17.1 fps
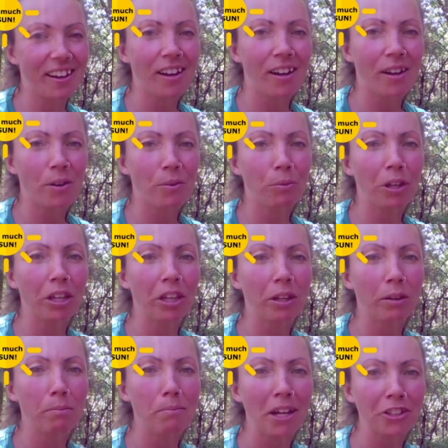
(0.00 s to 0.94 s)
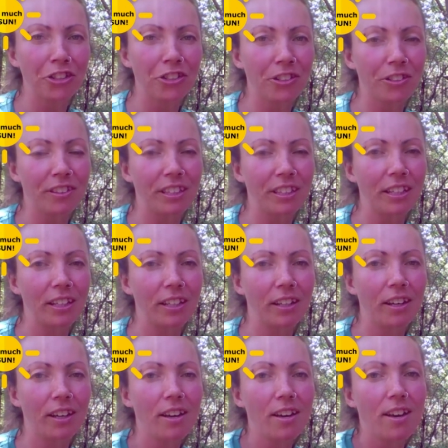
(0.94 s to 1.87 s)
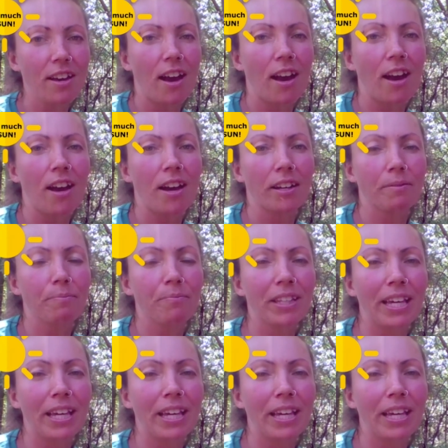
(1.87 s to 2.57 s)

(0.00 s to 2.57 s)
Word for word: uh, we measure the uh,